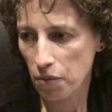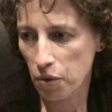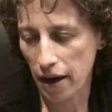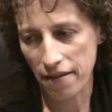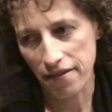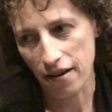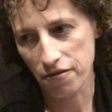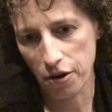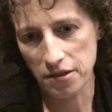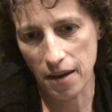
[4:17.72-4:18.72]
what I
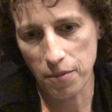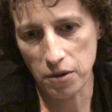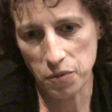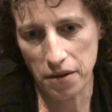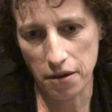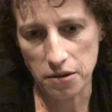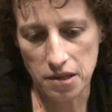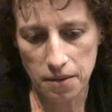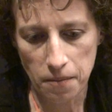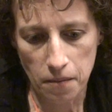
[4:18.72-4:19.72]
found, for example, is with
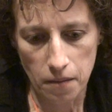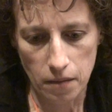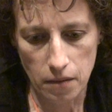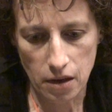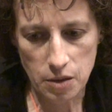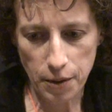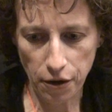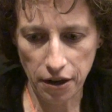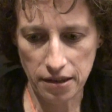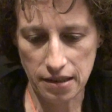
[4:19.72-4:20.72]
those
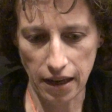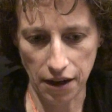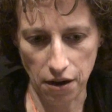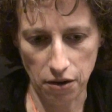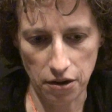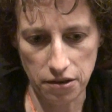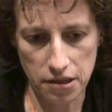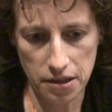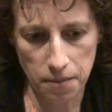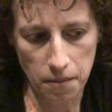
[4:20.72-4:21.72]
experienced
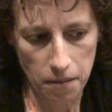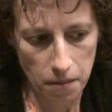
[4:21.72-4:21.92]
landowners,